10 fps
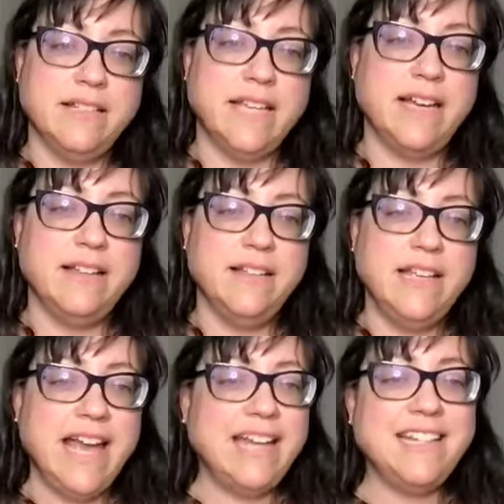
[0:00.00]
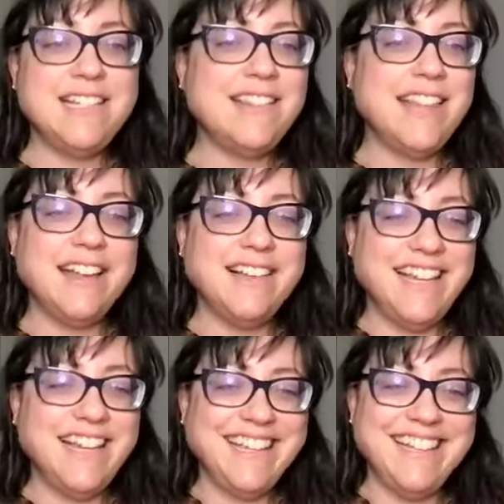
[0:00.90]
Yeah. And it's
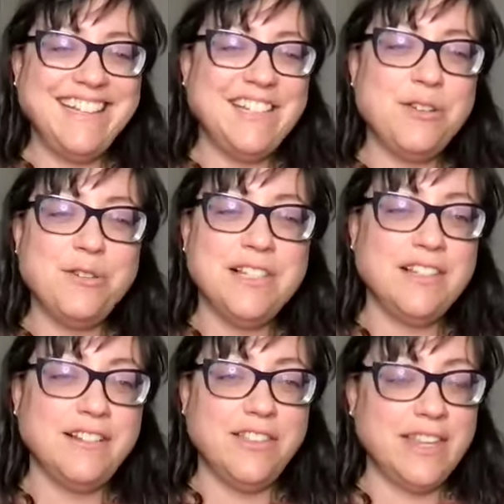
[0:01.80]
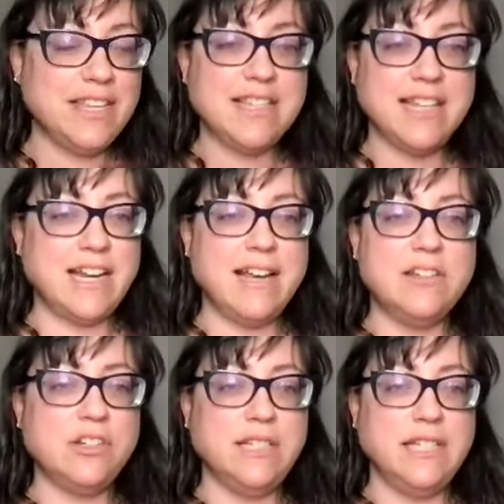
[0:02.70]
those little things that
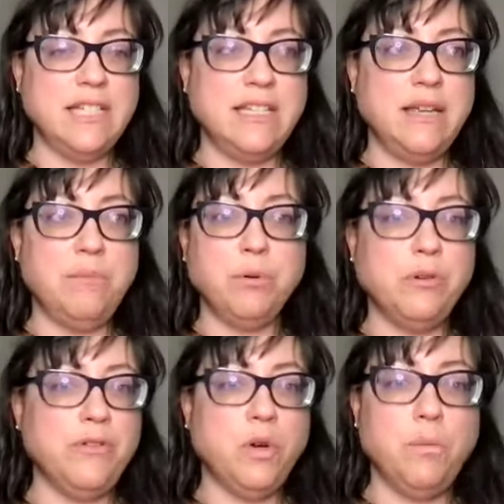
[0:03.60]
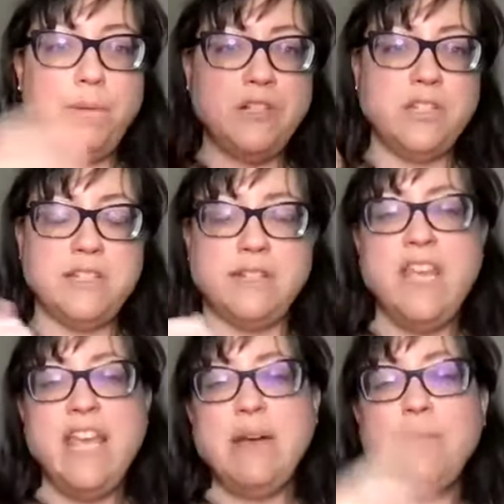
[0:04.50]
actually improve a whole bunch of
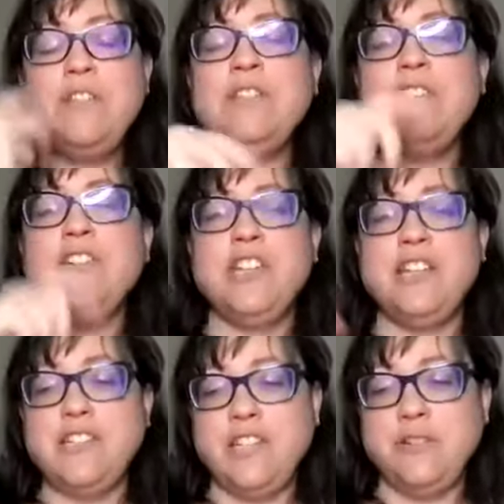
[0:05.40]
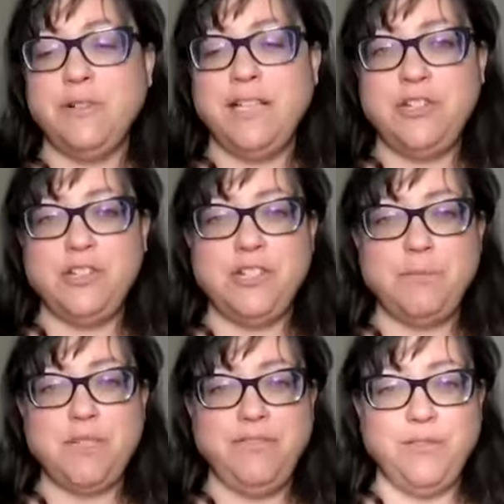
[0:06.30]
stuff. And when you start changing your relationship
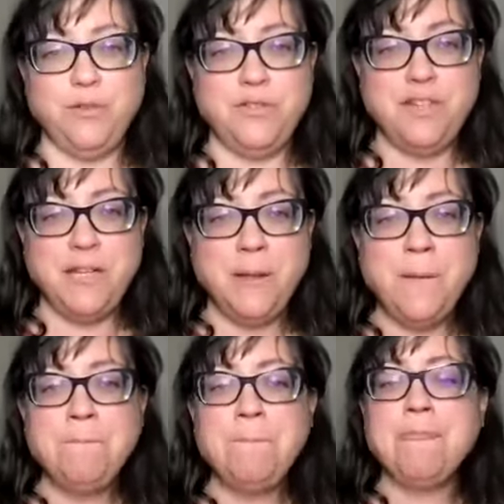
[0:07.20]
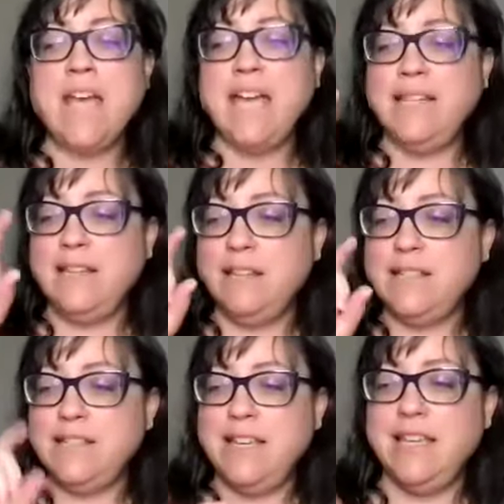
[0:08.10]
to food and
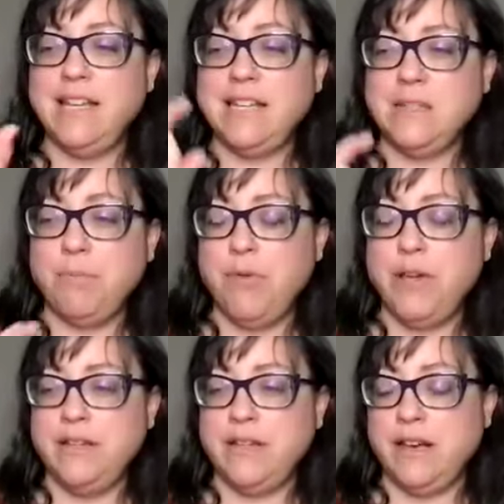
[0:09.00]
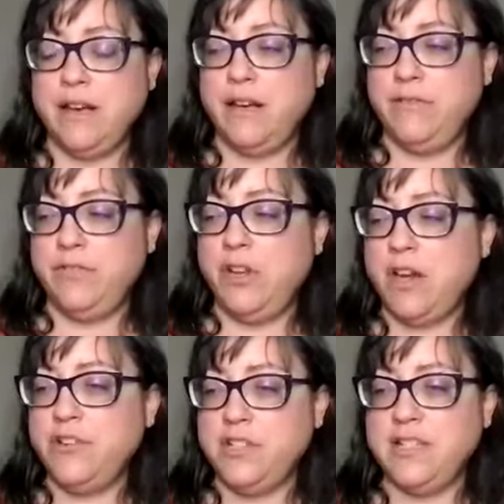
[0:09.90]
seeing it as a point of
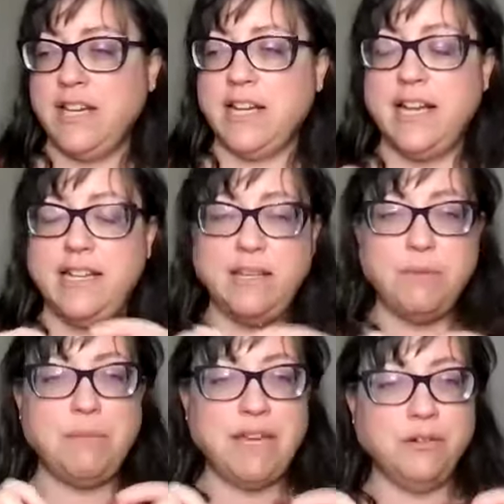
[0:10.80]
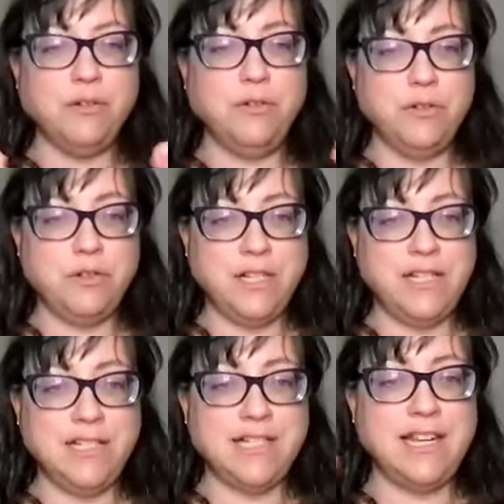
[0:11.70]
not just like, I need my
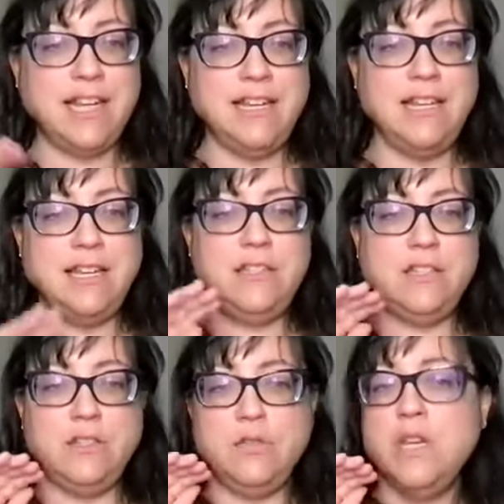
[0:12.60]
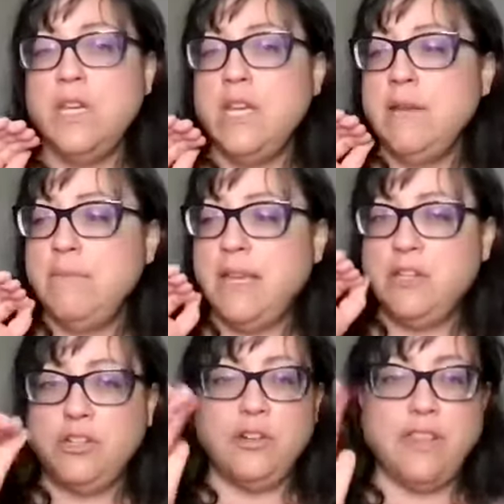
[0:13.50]
macronutrients and I need to make
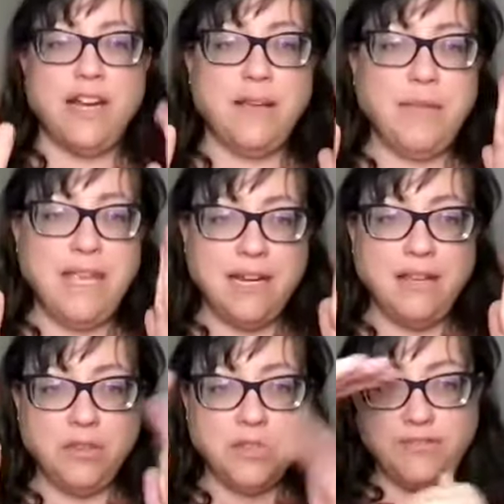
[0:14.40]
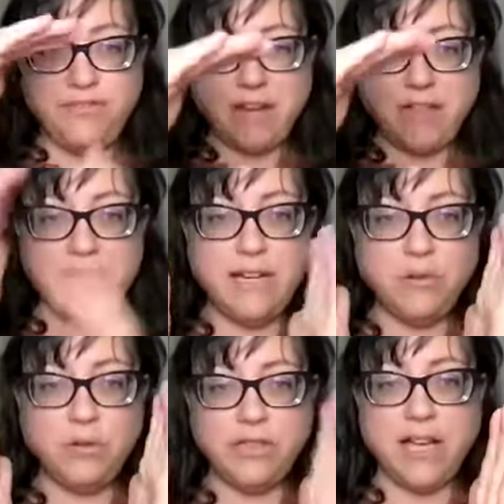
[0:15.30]
sure that I'm hitting those very
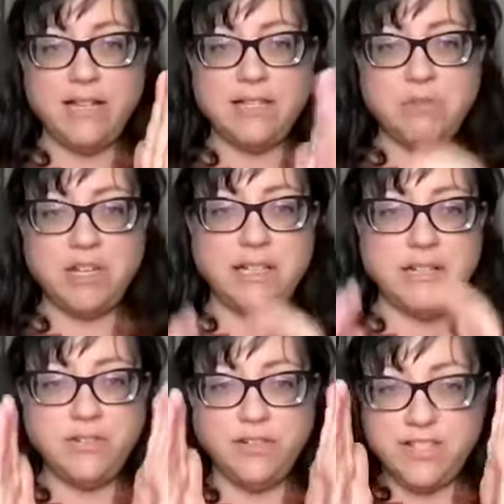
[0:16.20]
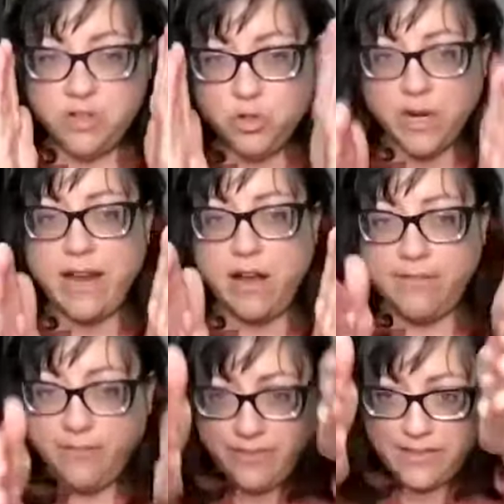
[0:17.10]
narrow lines. I'm not allowed to stray
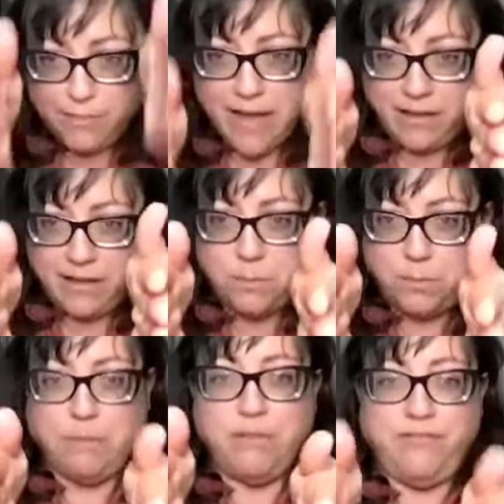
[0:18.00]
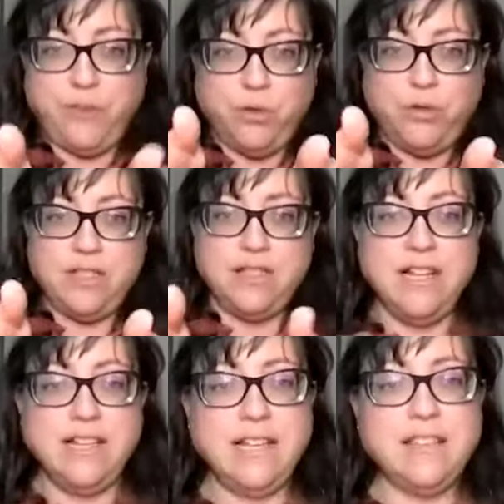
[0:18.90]
off of this balance beam of foods.
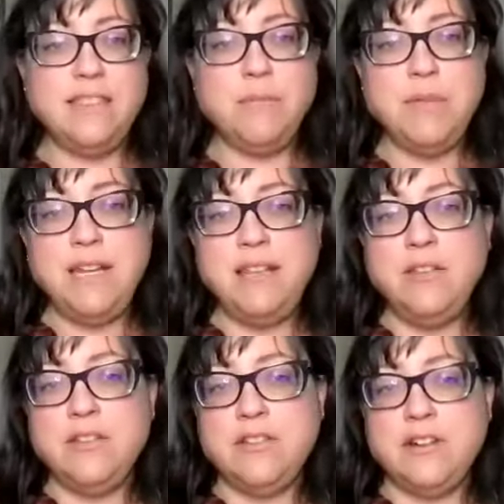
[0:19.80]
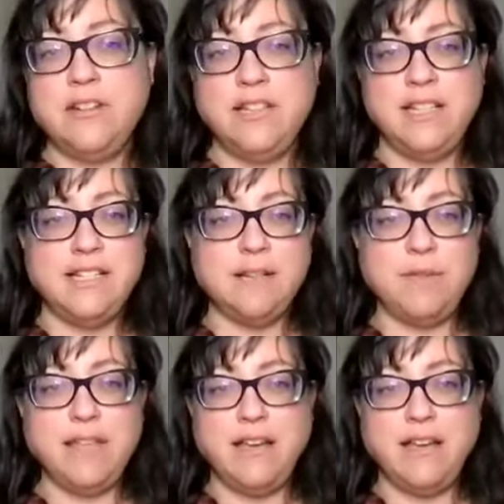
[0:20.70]
Like the minute you can start to let some of that